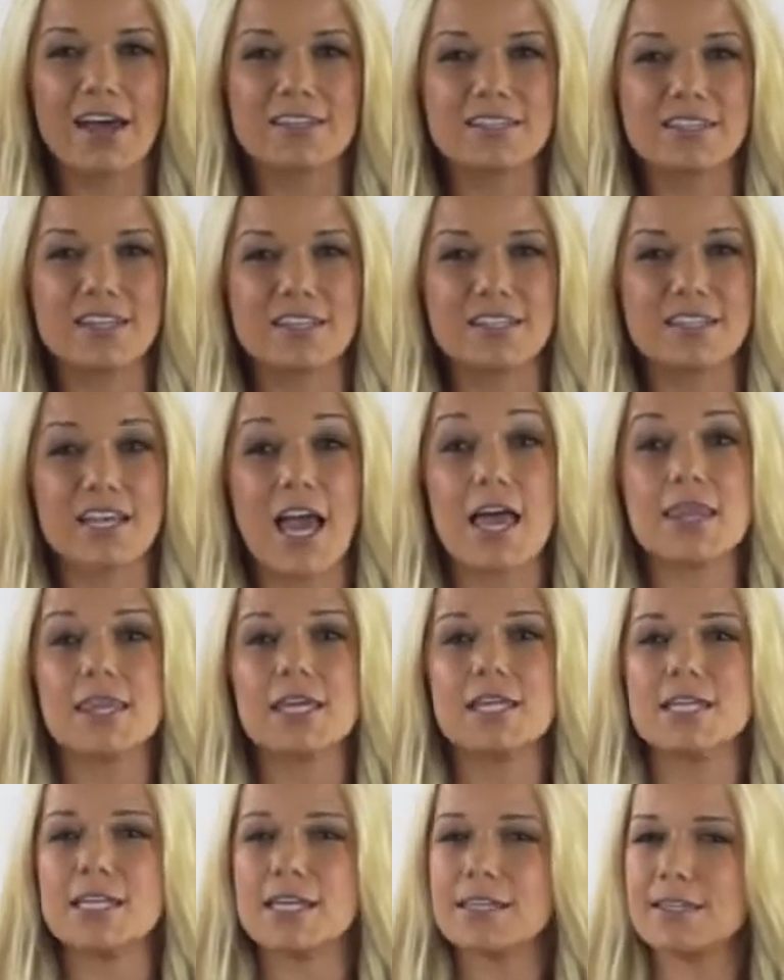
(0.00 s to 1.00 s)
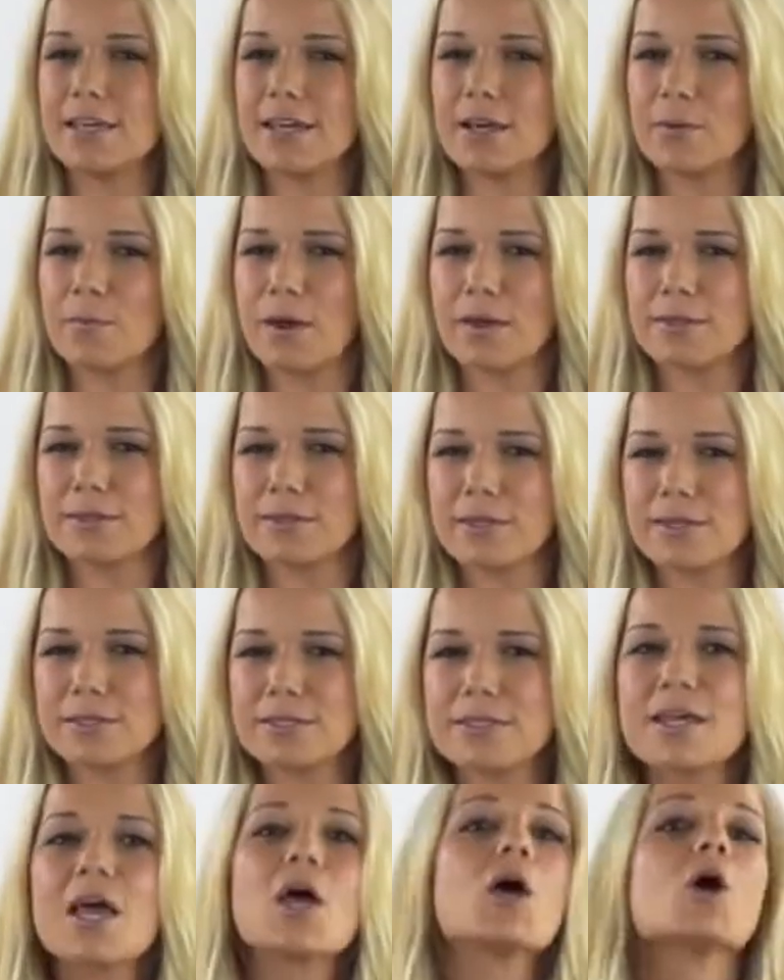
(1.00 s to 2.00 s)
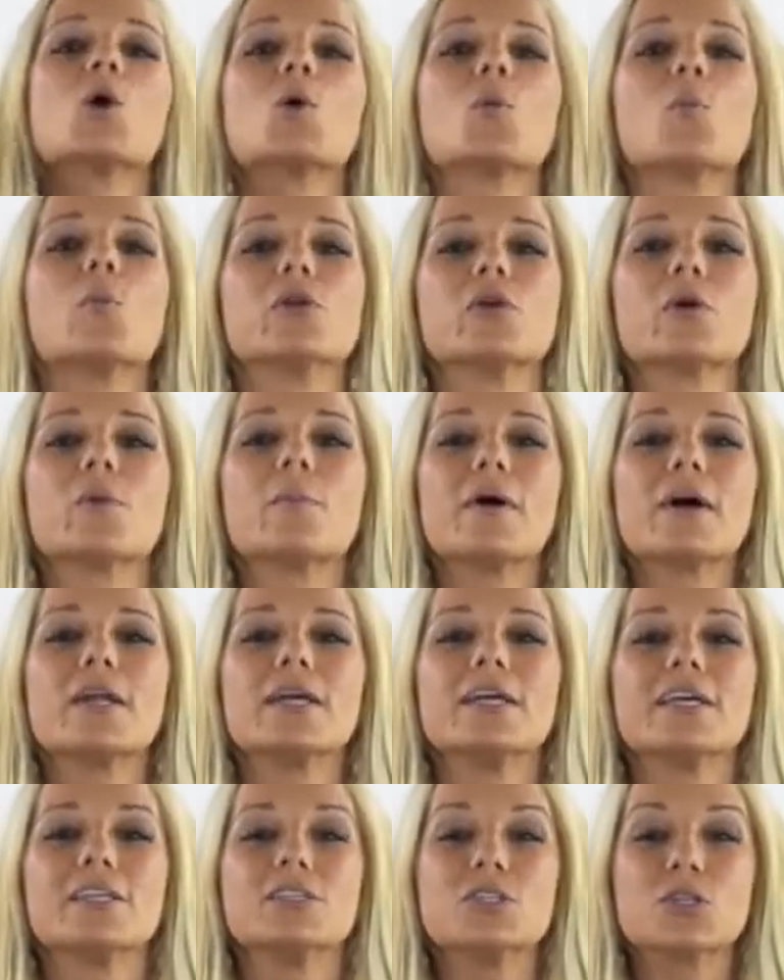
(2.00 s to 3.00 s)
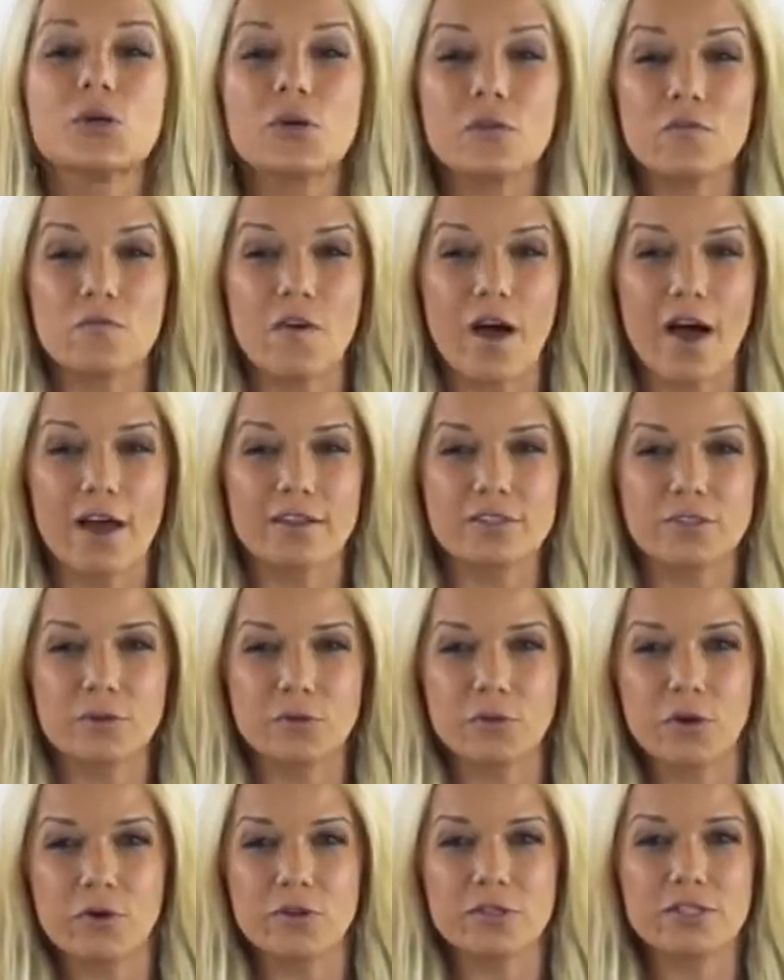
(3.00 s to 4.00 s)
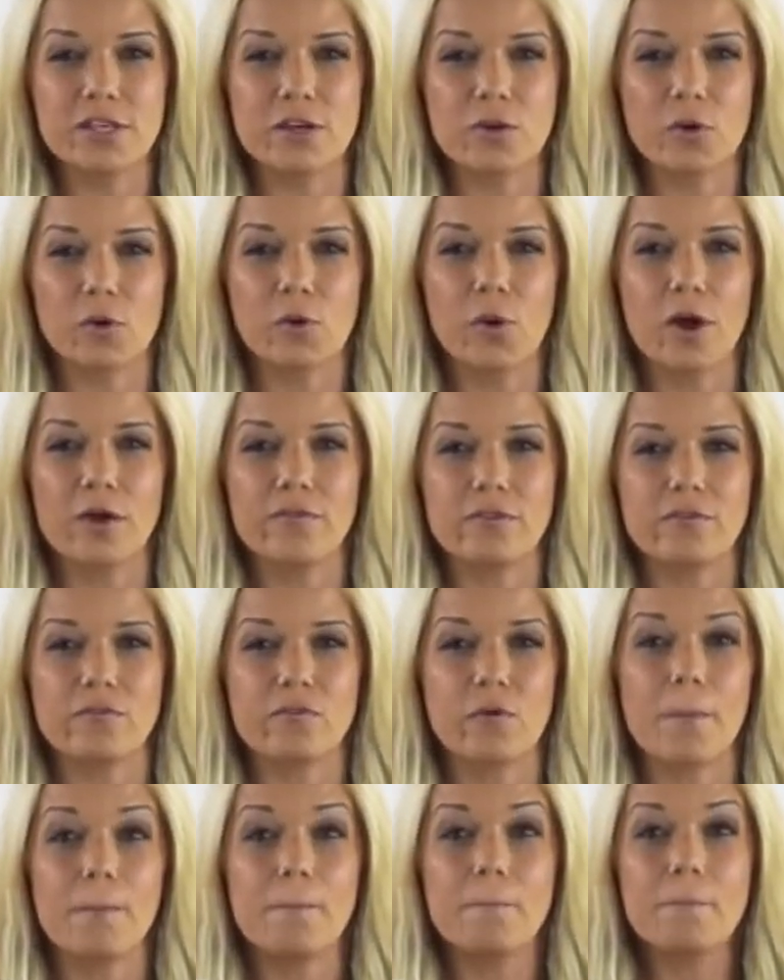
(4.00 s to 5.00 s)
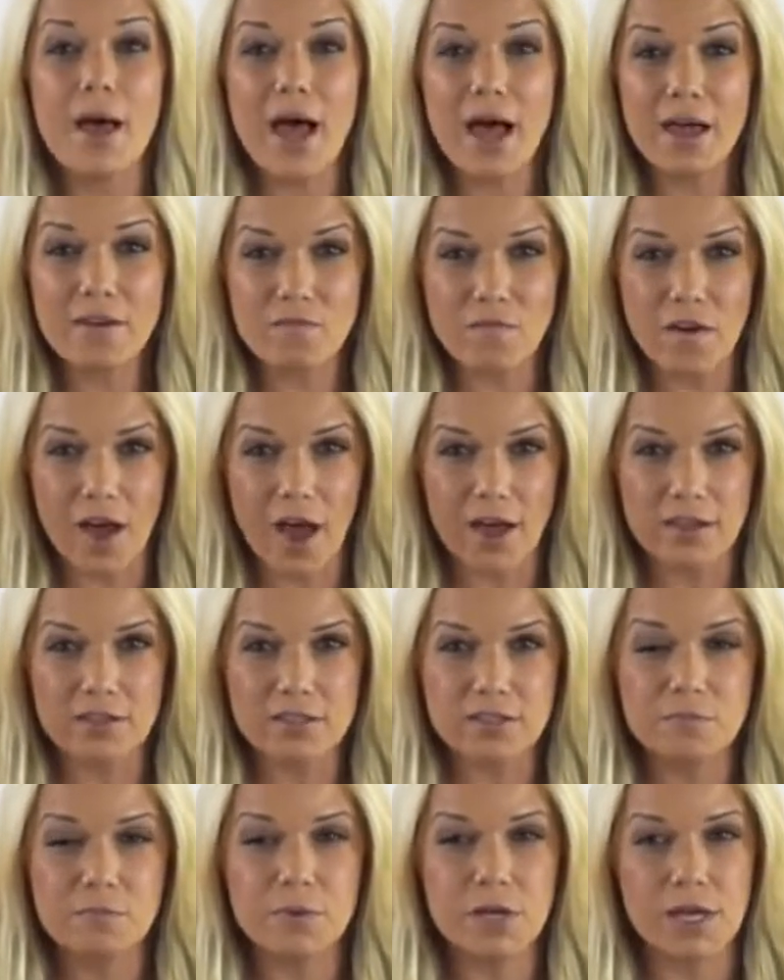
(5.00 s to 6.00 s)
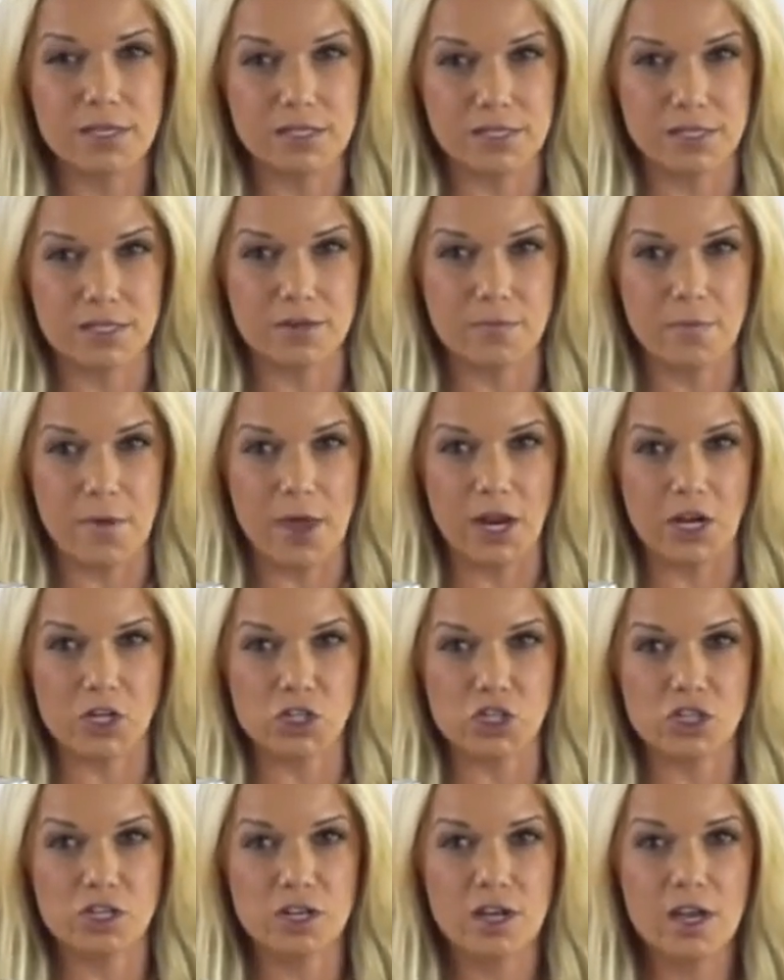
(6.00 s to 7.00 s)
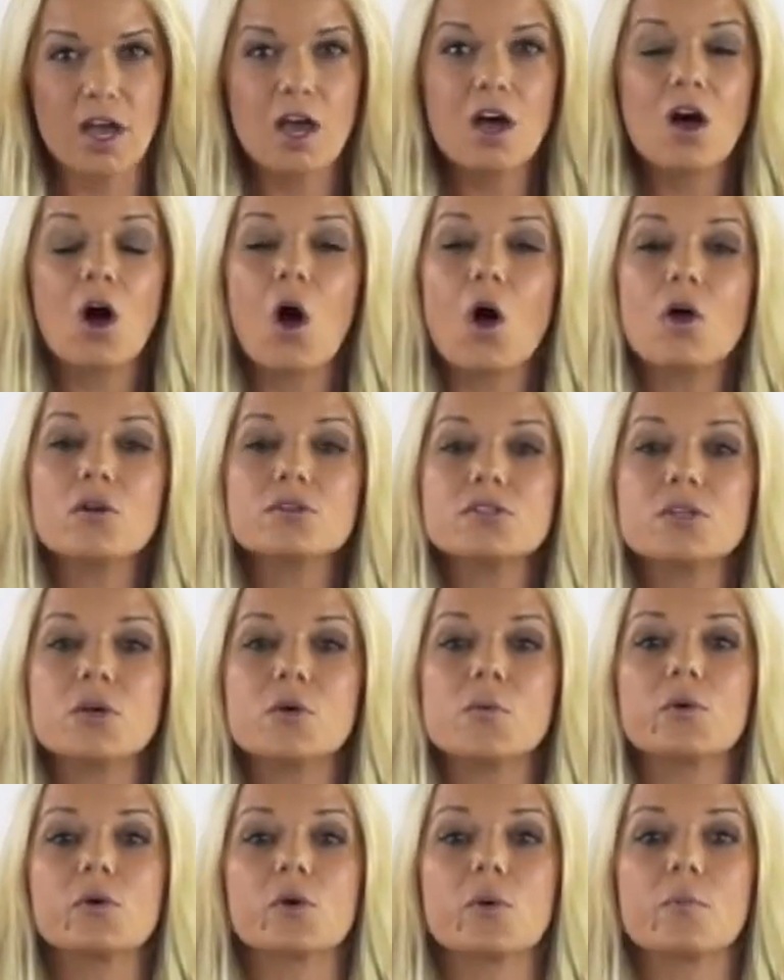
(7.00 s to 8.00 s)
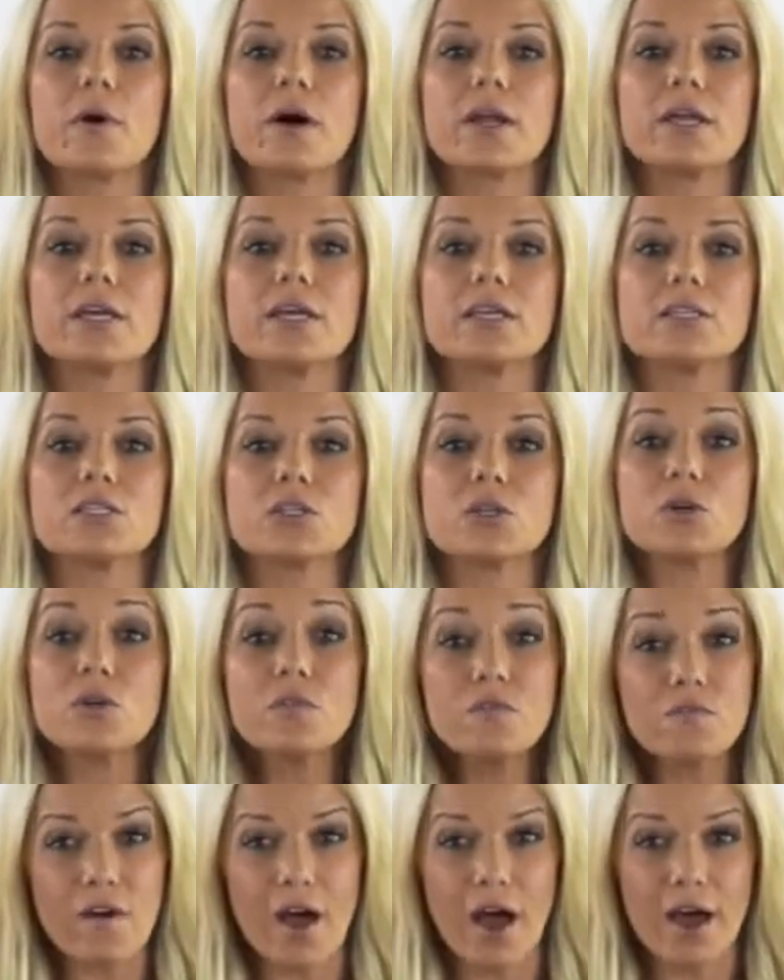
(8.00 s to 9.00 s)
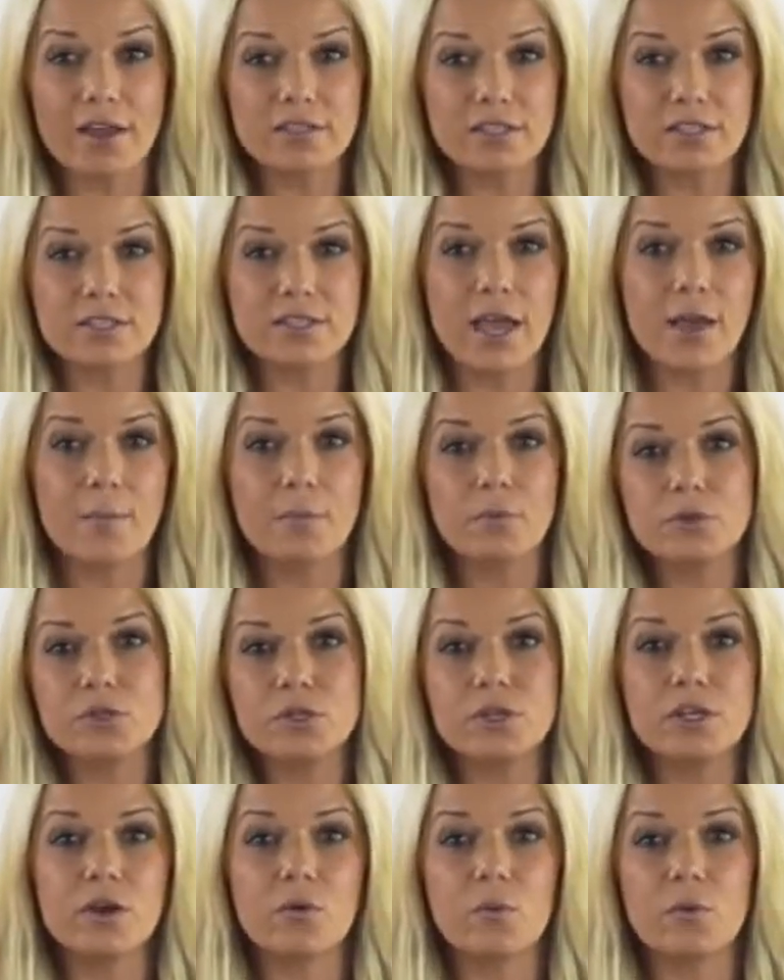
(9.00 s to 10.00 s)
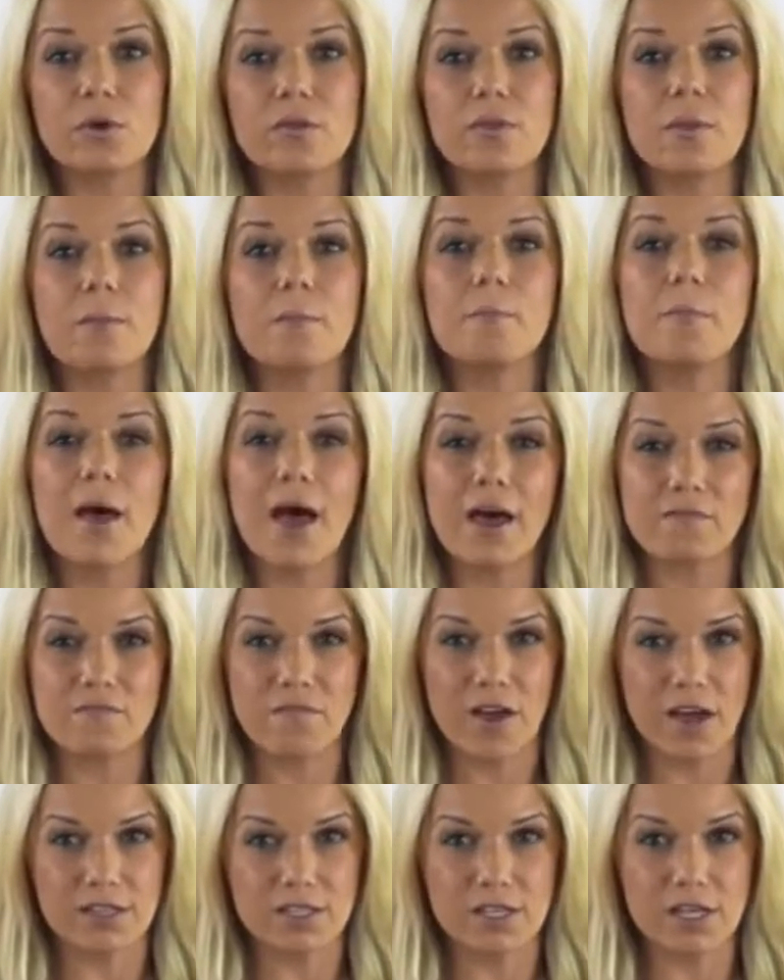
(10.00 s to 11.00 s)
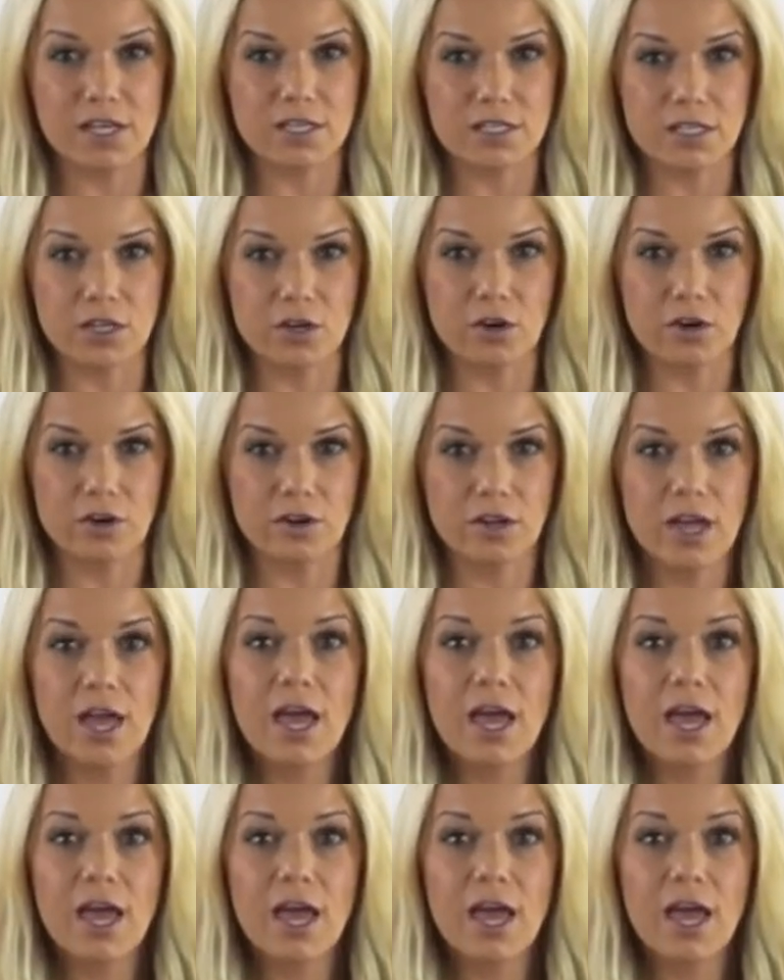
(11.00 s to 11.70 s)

acids, and the neat thing about this, when your body gets good fats, you'll notice that your craving for bad fats begins to diminish. Also, when your body gets good fats, it's able to get rid of the bad fats easier.